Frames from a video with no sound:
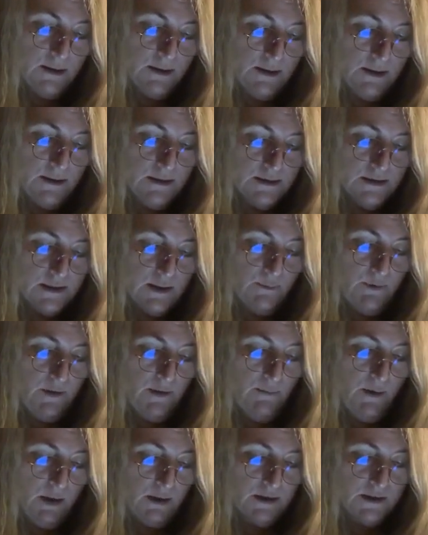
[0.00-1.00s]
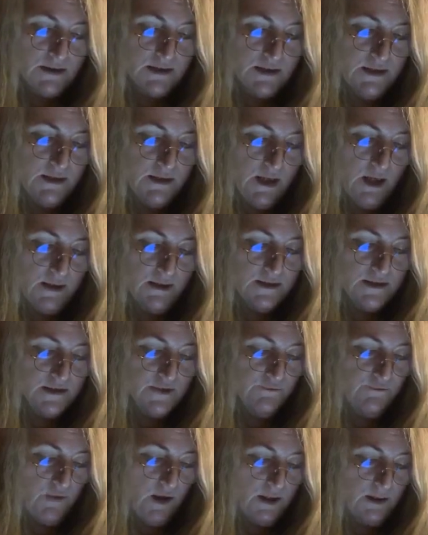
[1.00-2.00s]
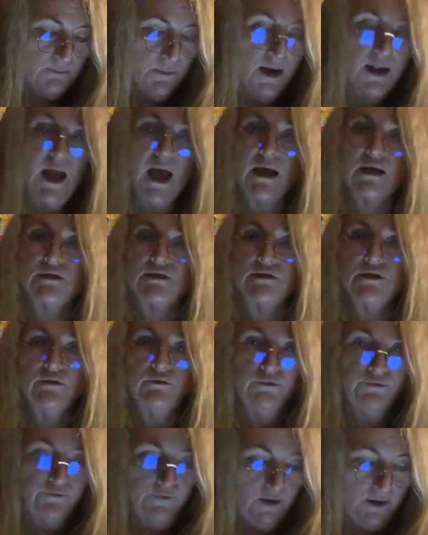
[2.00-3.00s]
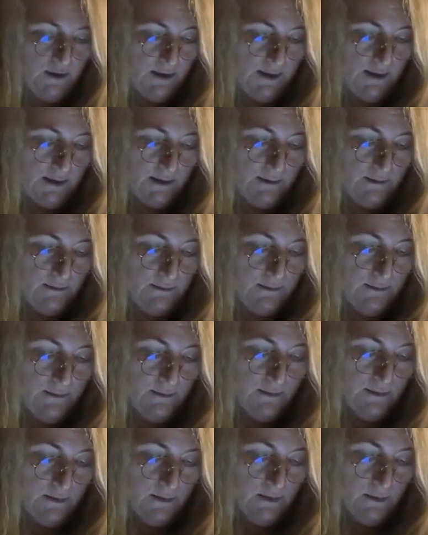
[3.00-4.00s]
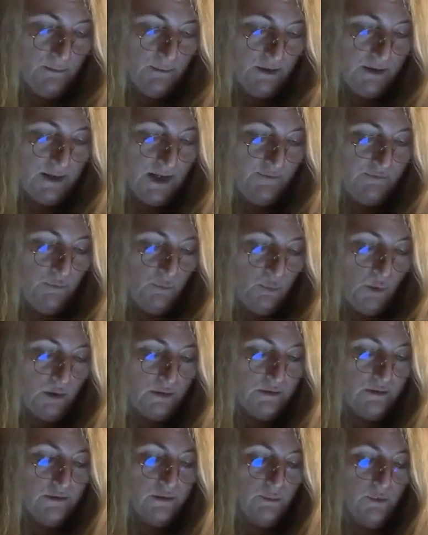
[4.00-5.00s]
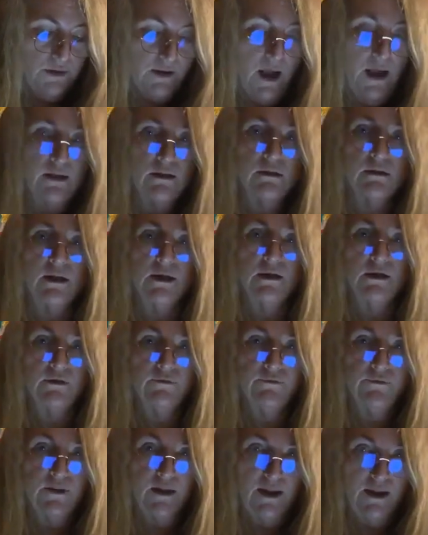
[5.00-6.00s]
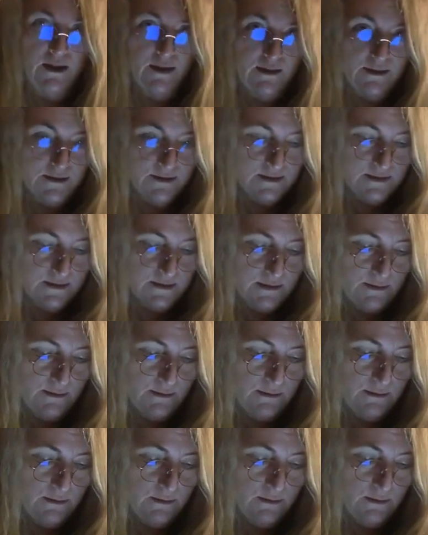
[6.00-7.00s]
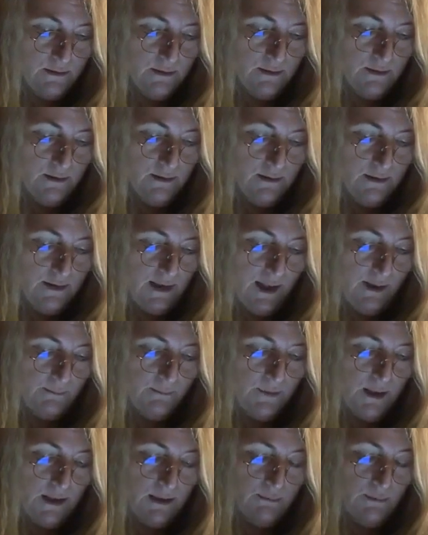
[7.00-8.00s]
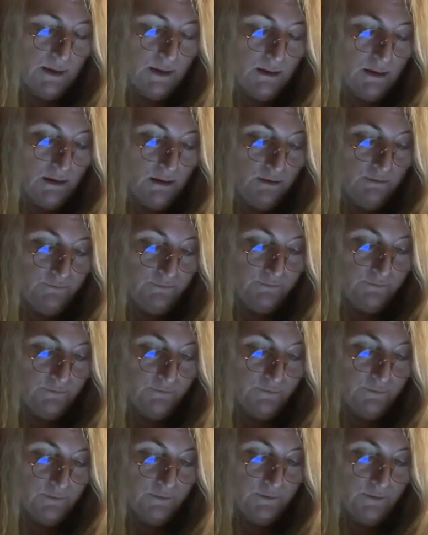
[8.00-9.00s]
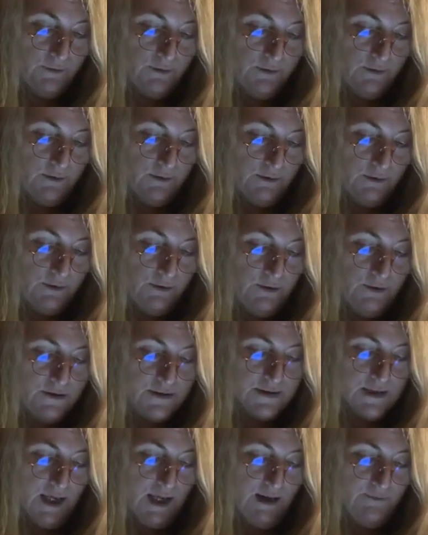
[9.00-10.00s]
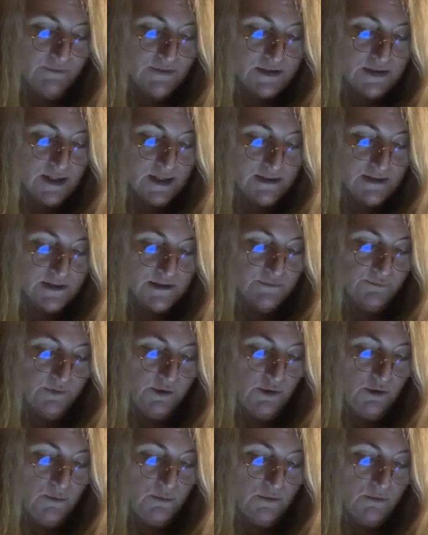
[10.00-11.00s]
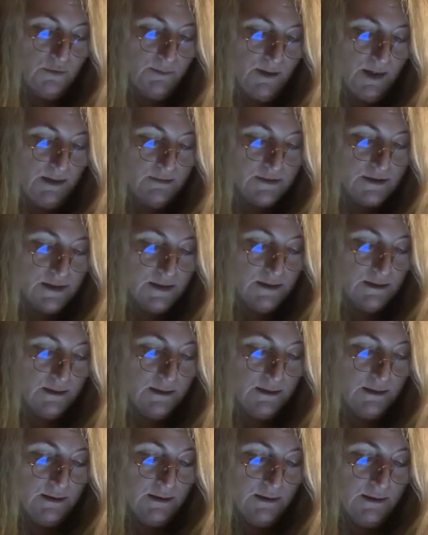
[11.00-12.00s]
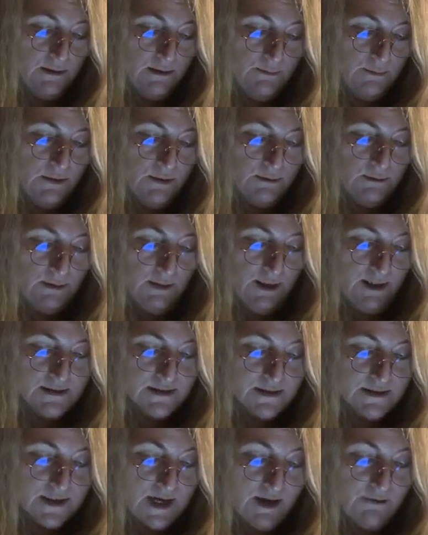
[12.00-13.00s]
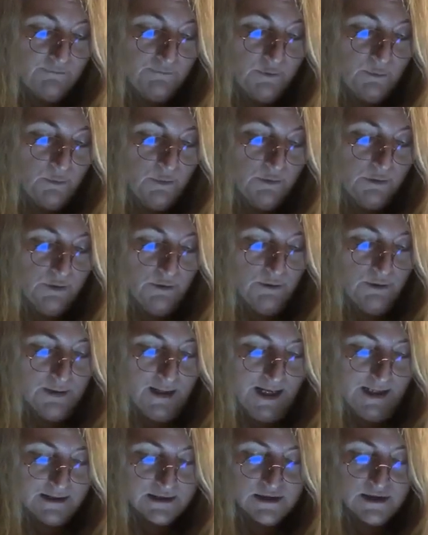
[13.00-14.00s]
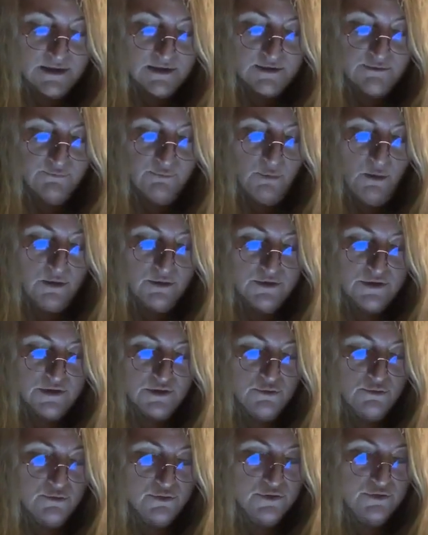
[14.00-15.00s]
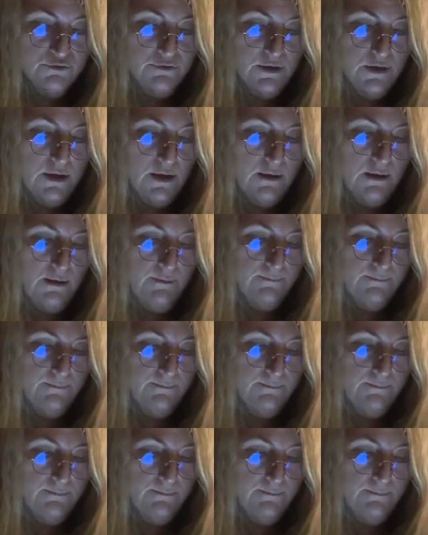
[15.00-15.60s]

"Some of the monks and nuns find my accent funny, but never wonder what I think of theirs." That made me laugh. Good to have a sense of humour about it, but hasn't everyone got an accent of one sort or another?